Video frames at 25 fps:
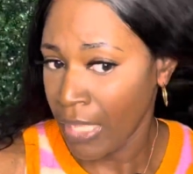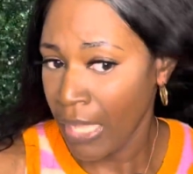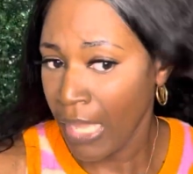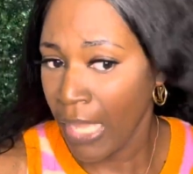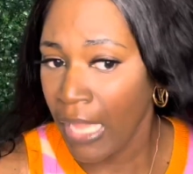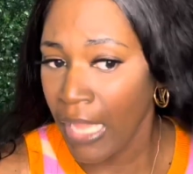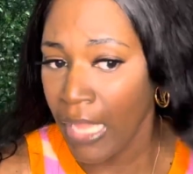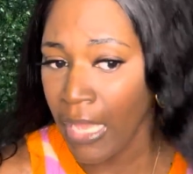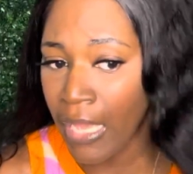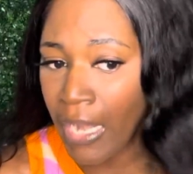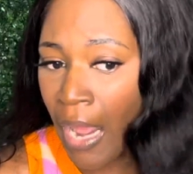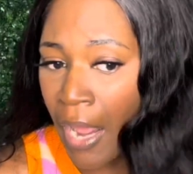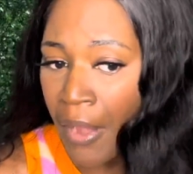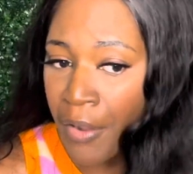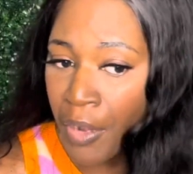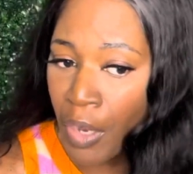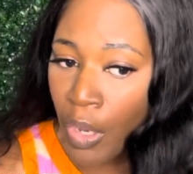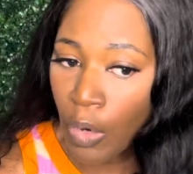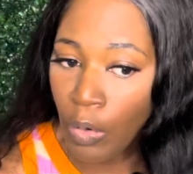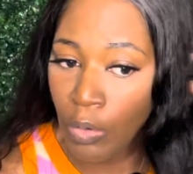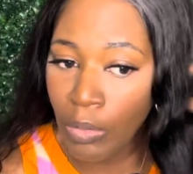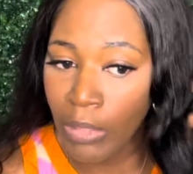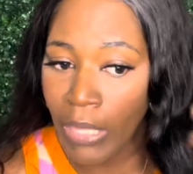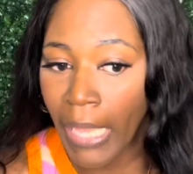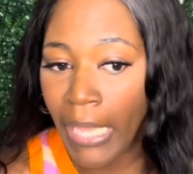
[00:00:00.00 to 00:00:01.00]
And I
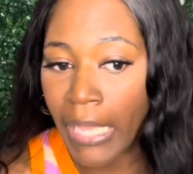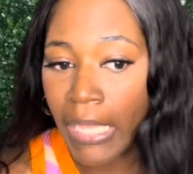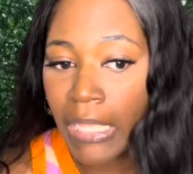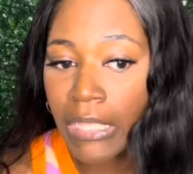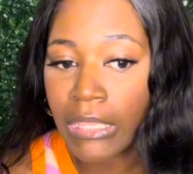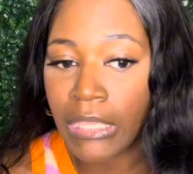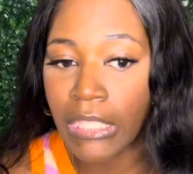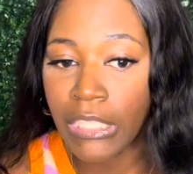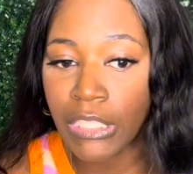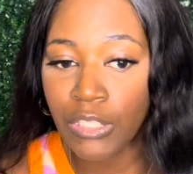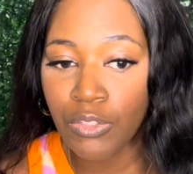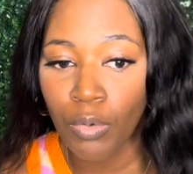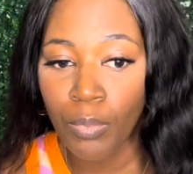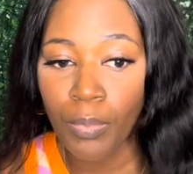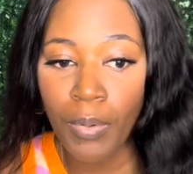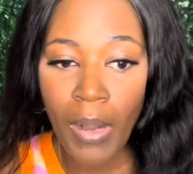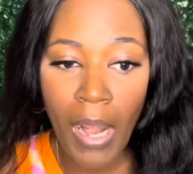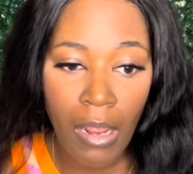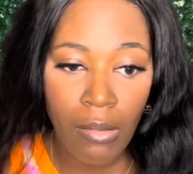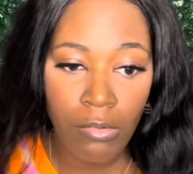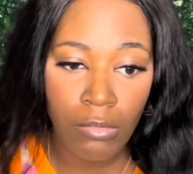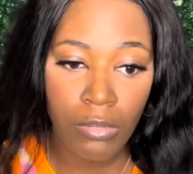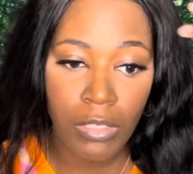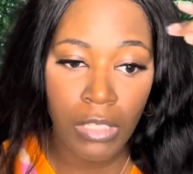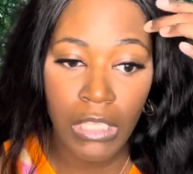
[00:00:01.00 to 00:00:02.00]
know like this will
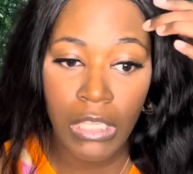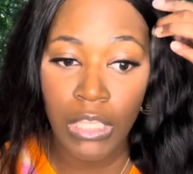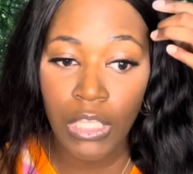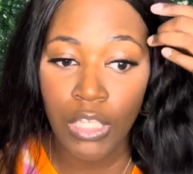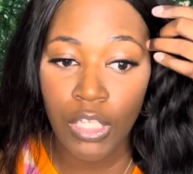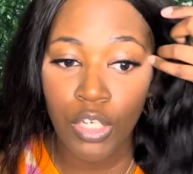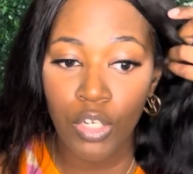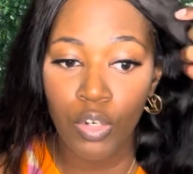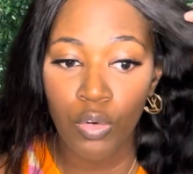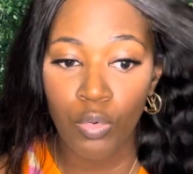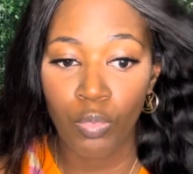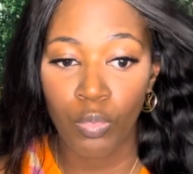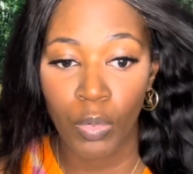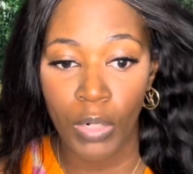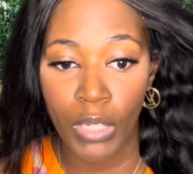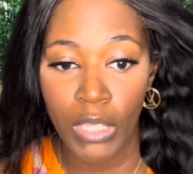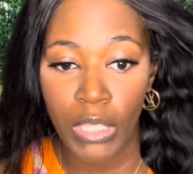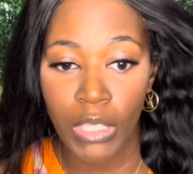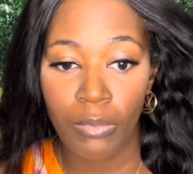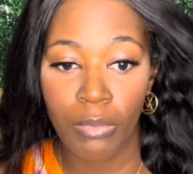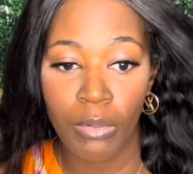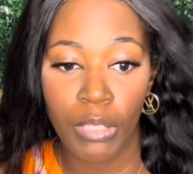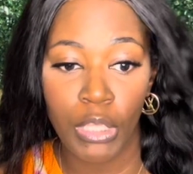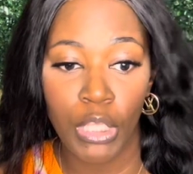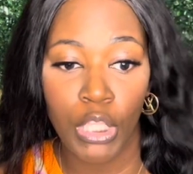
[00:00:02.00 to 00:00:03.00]
probably look
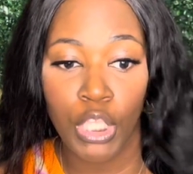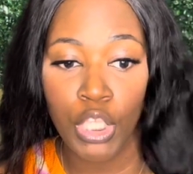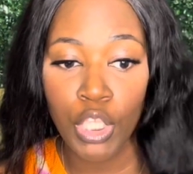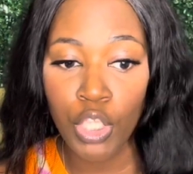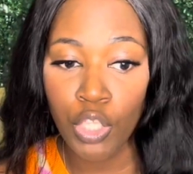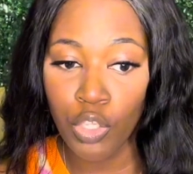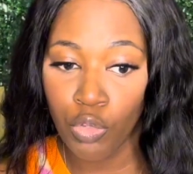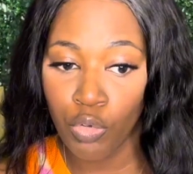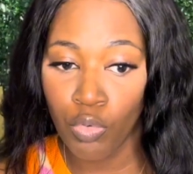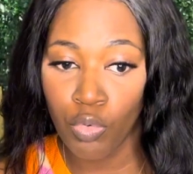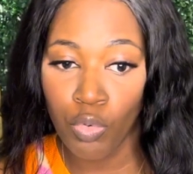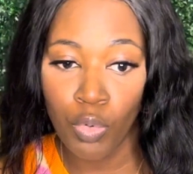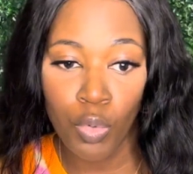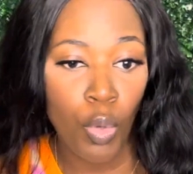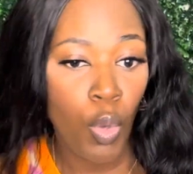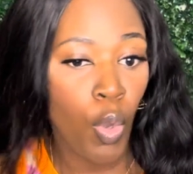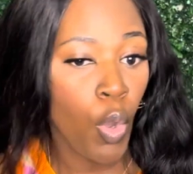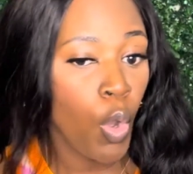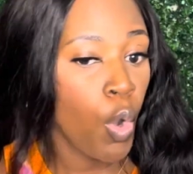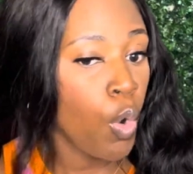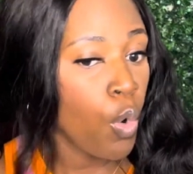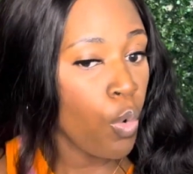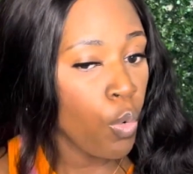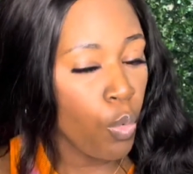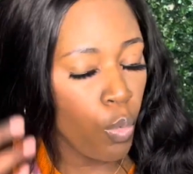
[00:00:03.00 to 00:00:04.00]
really, really cute
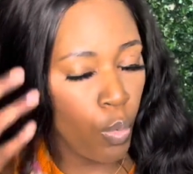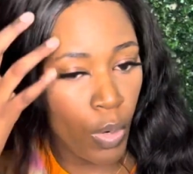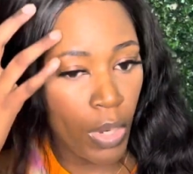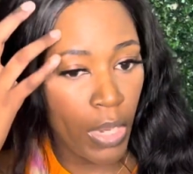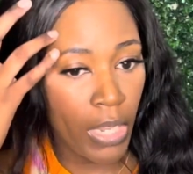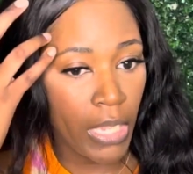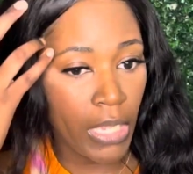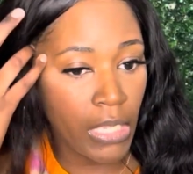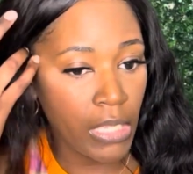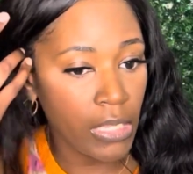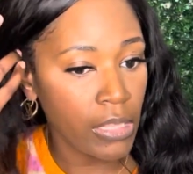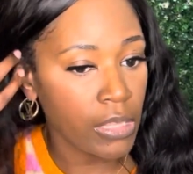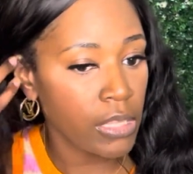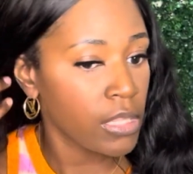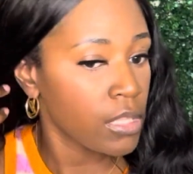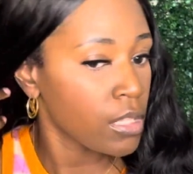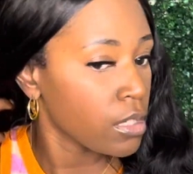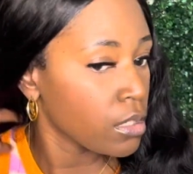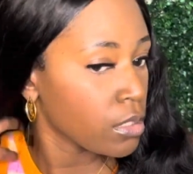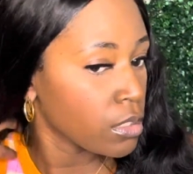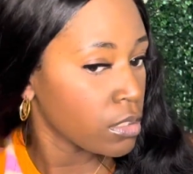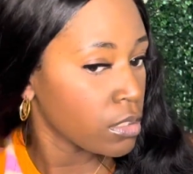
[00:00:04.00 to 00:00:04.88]
with,